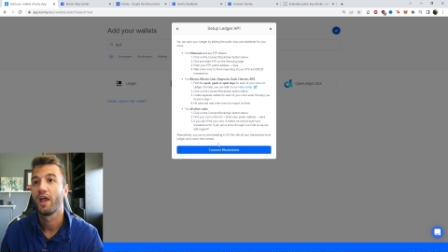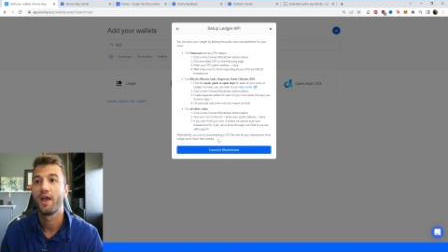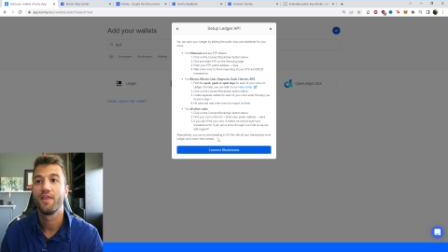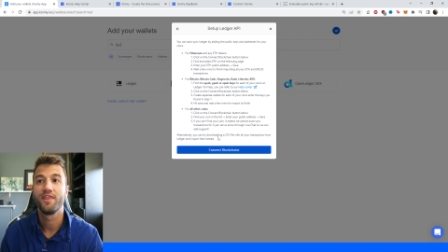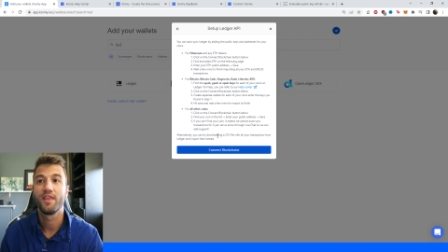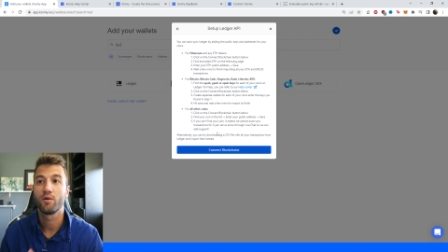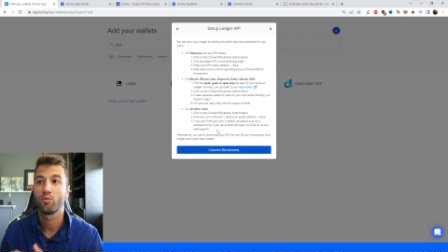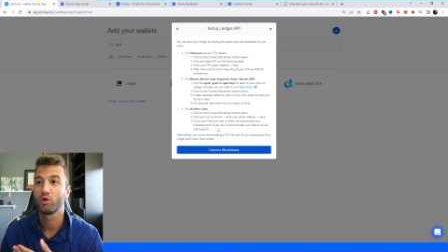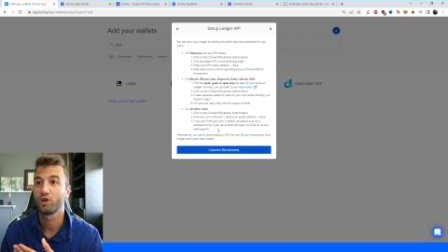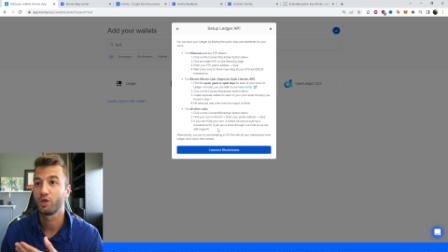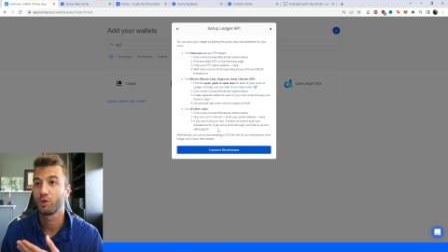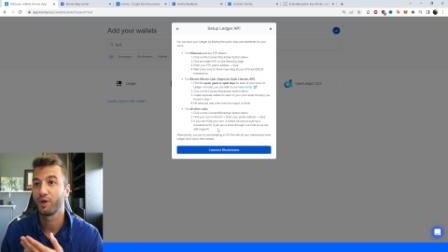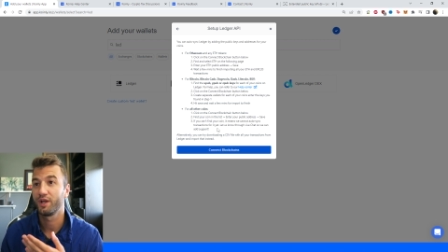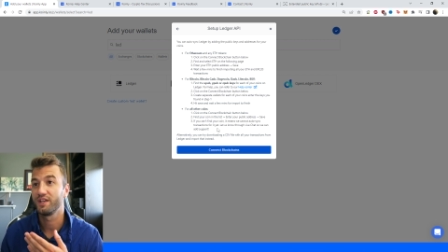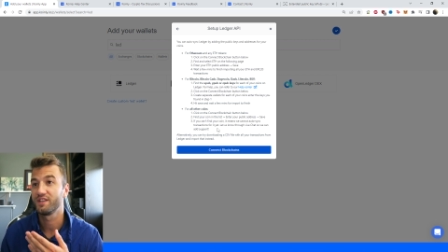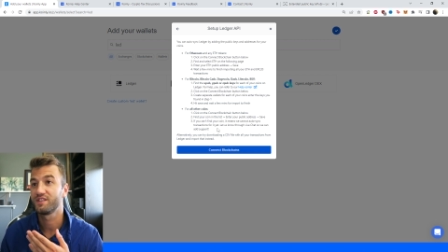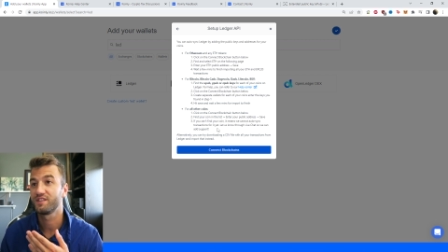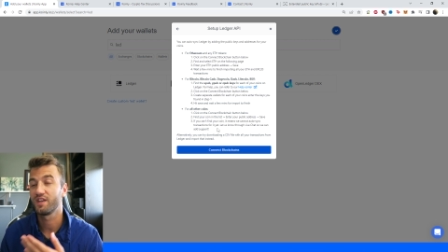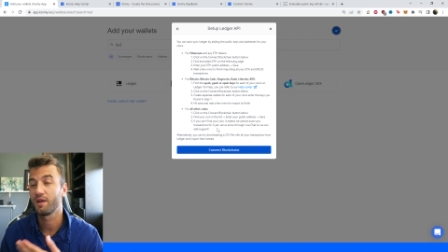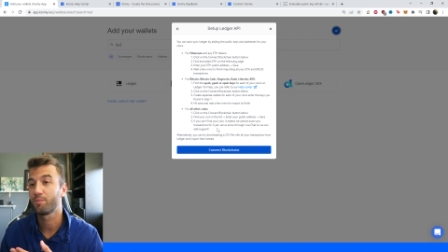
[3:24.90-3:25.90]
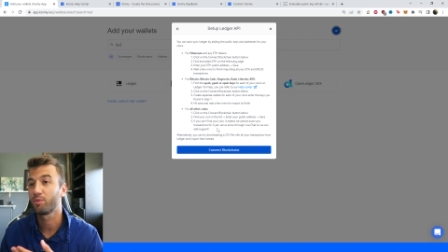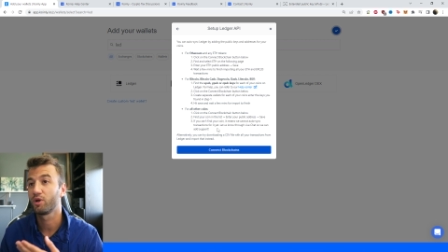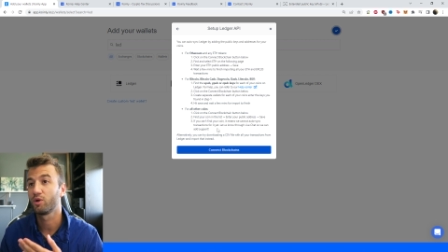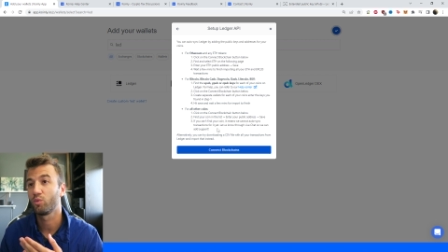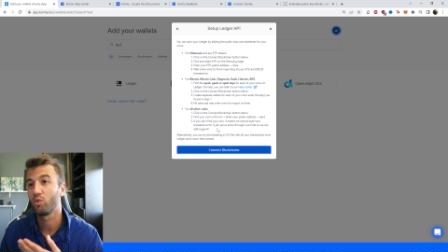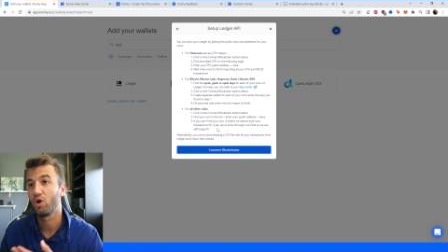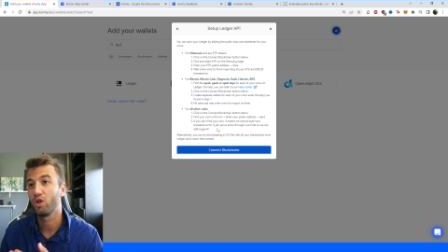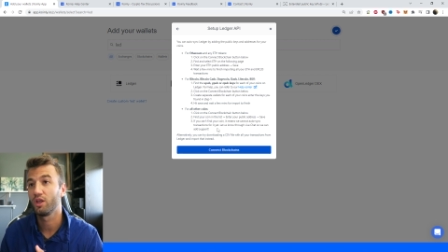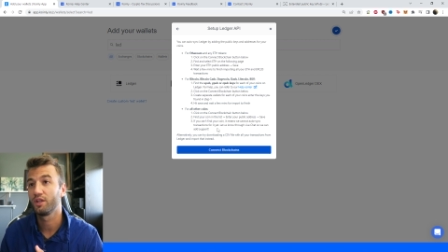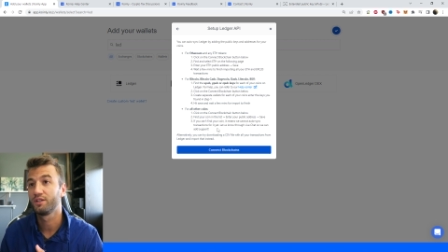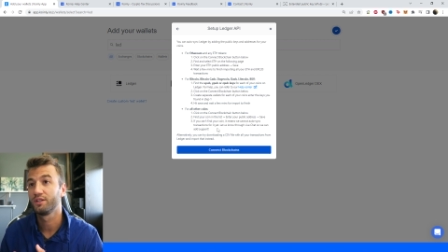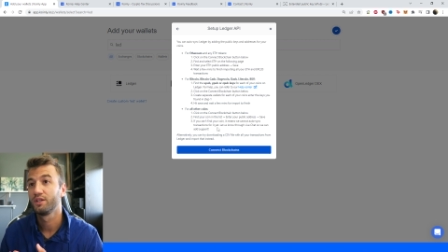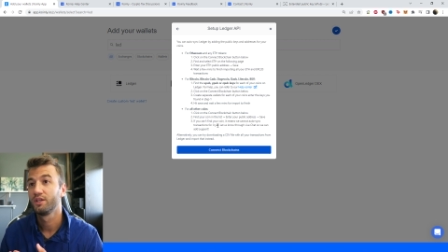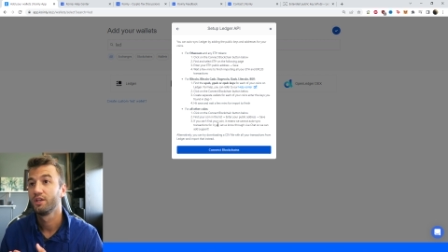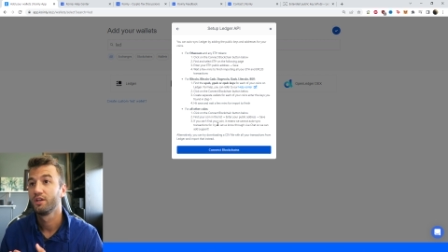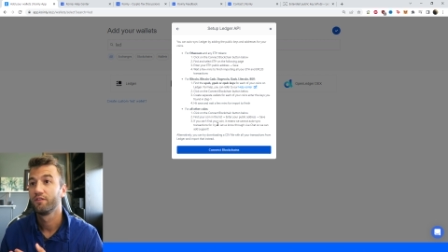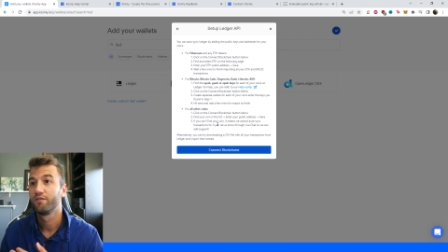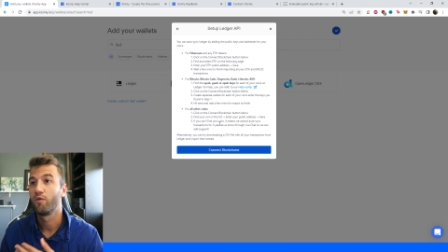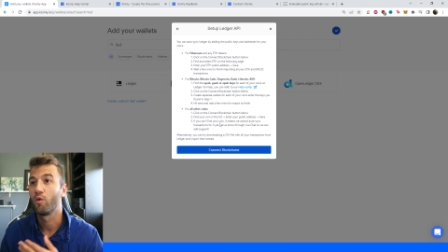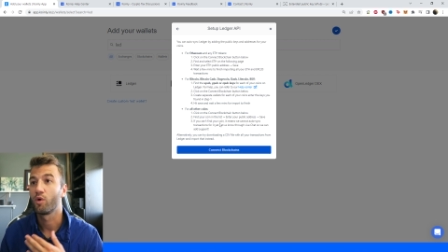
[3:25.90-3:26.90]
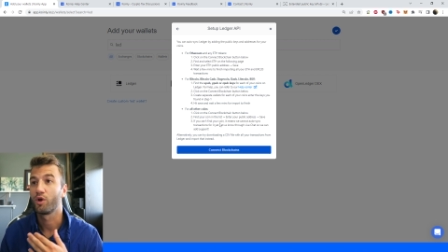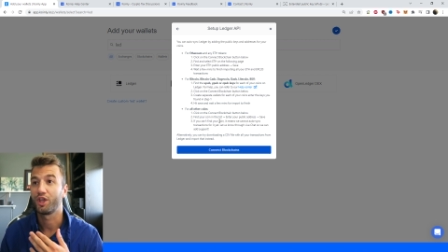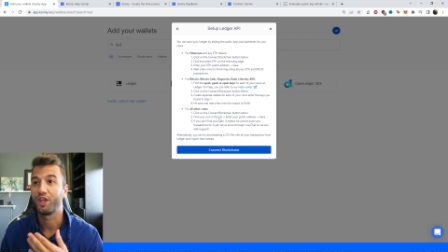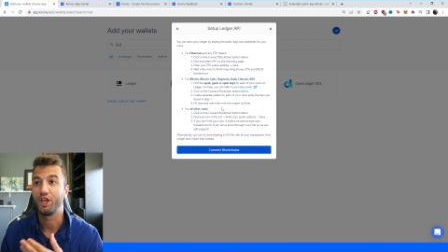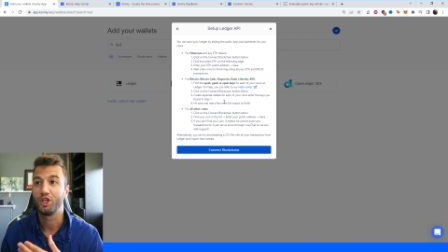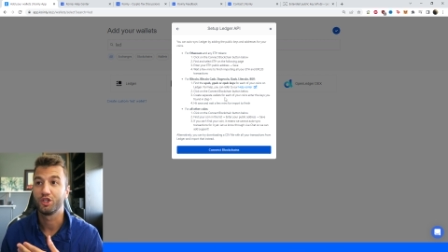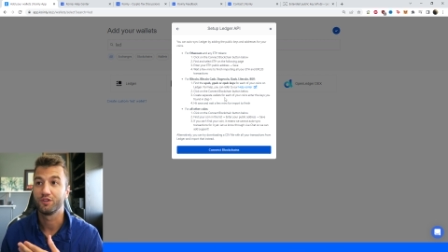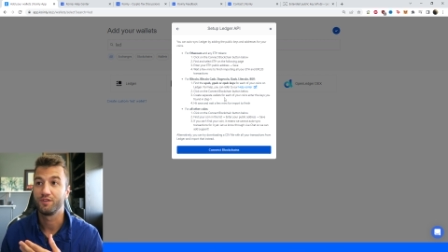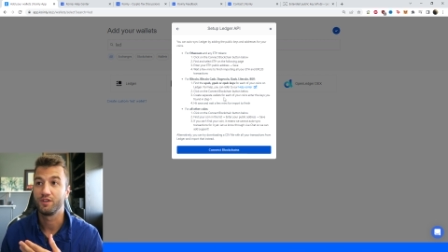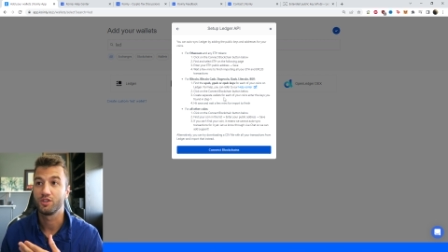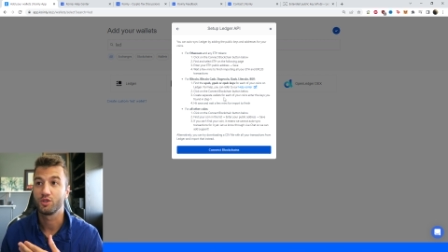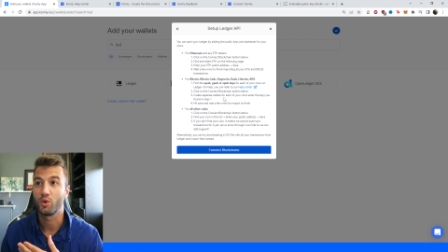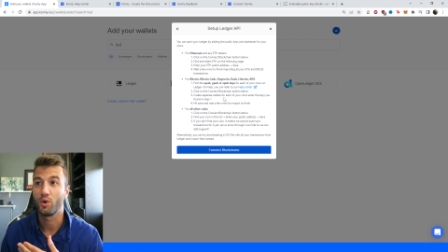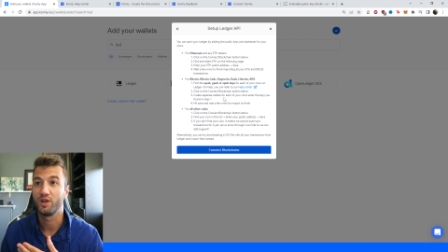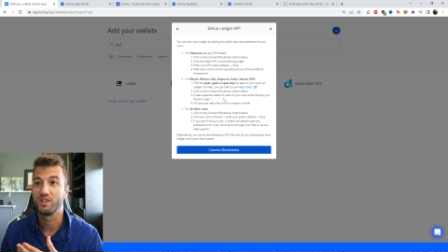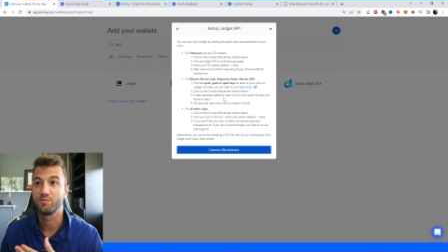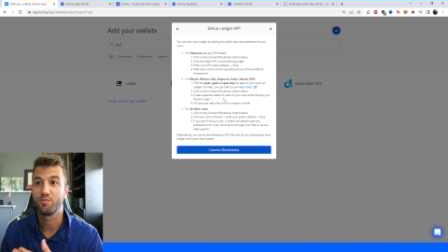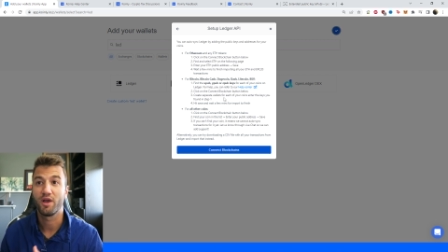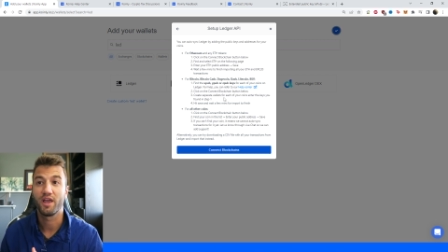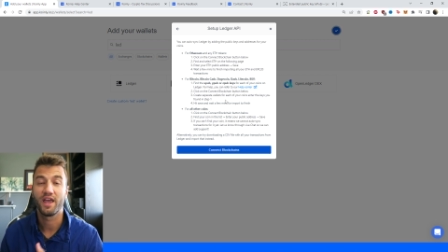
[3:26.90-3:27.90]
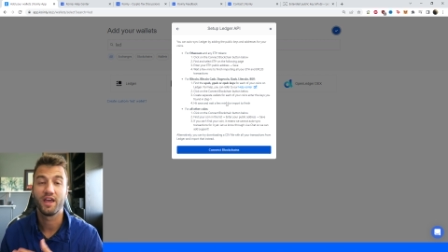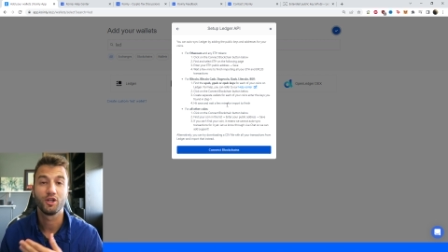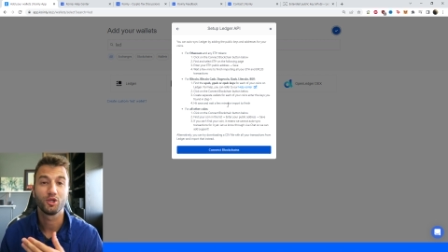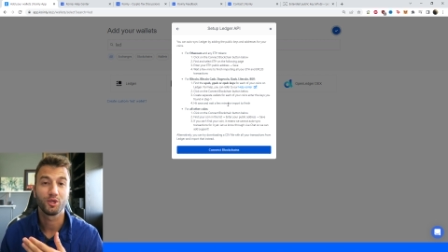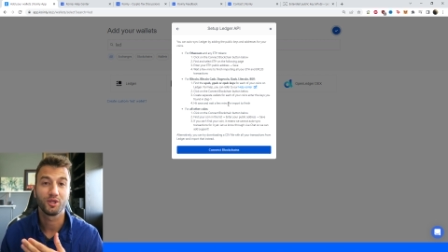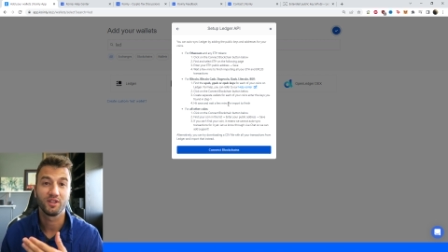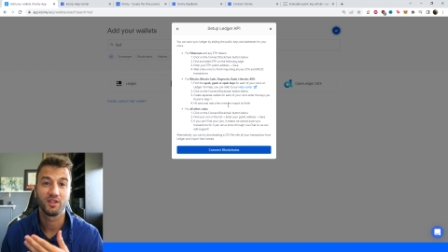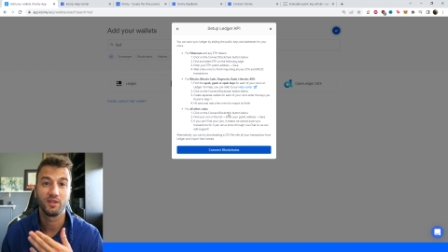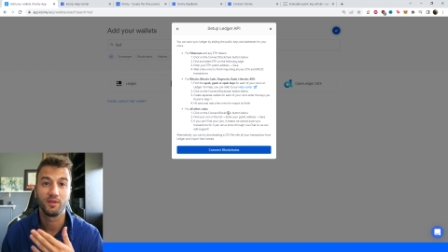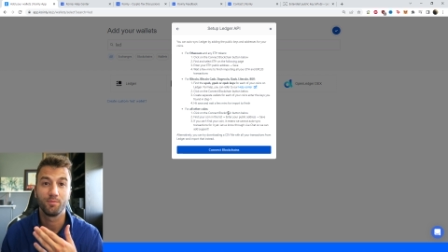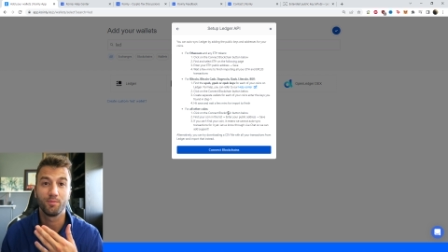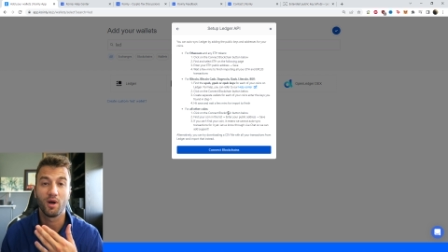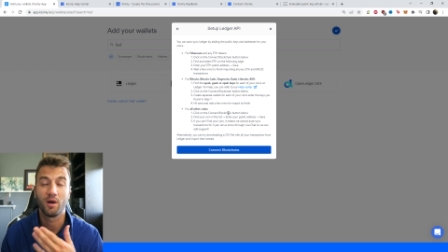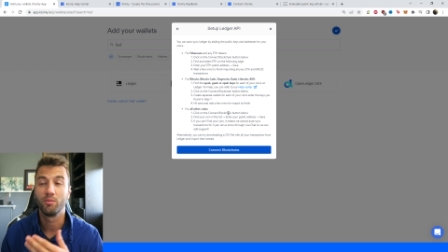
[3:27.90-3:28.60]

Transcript: and then we're gonna create a separate wallet for each of these coins by entering the